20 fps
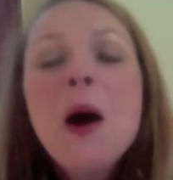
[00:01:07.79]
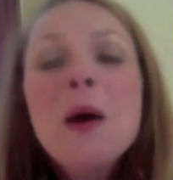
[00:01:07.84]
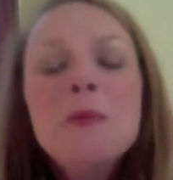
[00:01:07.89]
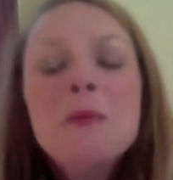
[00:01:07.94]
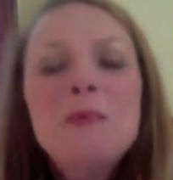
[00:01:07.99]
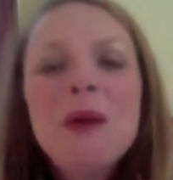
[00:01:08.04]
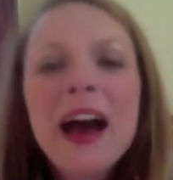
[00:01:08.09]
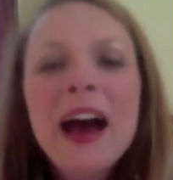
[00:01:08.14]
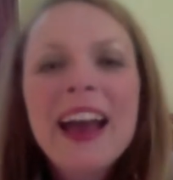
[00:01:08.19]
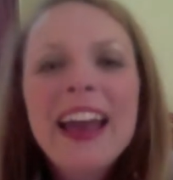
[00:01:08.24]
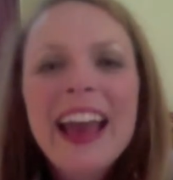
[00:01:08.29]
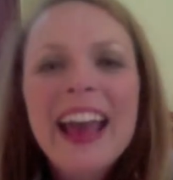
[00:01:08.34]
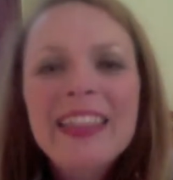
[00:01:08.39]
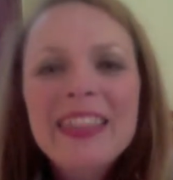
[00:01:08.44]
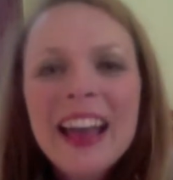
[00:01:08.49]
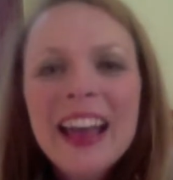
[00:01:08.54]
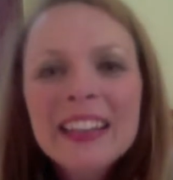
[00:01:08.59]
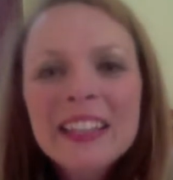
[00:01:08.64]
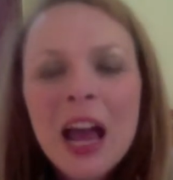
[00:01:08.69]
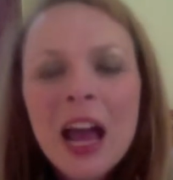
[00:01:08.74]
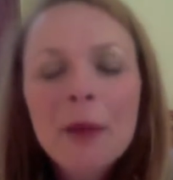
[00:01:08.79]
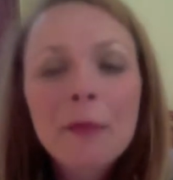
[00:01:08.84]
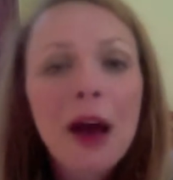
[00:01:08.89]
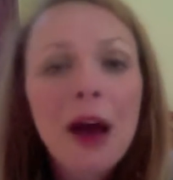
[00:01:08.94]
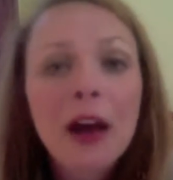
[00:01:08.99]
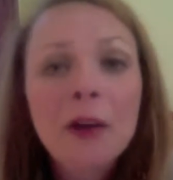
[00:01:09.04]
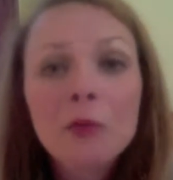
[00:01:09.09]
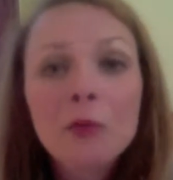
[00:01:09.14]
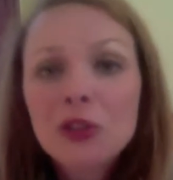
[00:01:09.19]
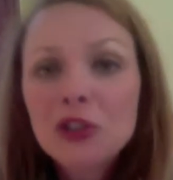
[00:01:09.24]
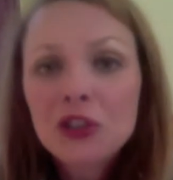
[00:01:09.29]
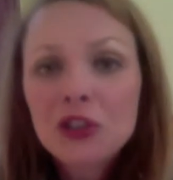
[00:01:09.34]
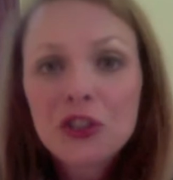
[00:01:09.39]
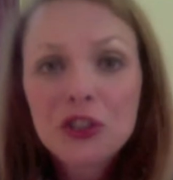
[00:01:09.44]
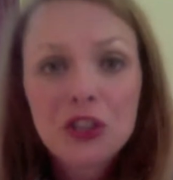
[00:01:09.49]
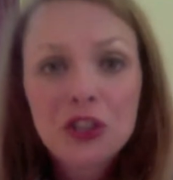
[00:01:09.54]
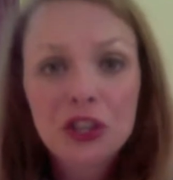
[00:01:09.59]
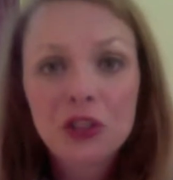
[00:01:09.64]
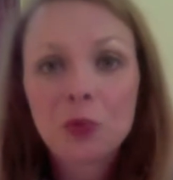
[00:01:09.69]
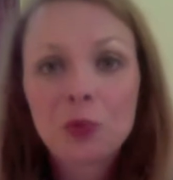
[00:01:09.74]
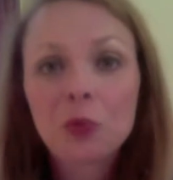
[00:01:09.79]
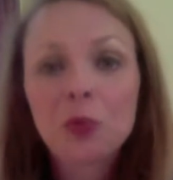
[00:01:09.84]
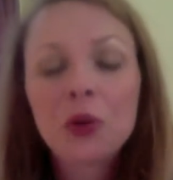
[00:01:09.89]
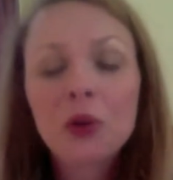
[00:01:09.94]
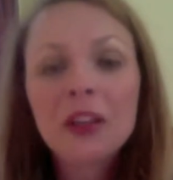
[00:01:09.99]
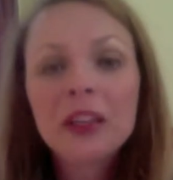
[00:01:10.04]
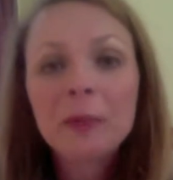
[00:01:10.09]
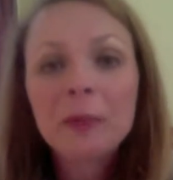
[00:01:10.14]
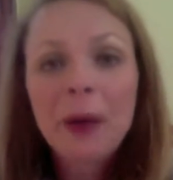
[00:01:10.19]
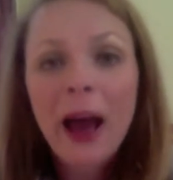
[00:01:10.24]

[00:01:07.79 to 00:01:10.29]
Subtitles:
But at that time, I was just really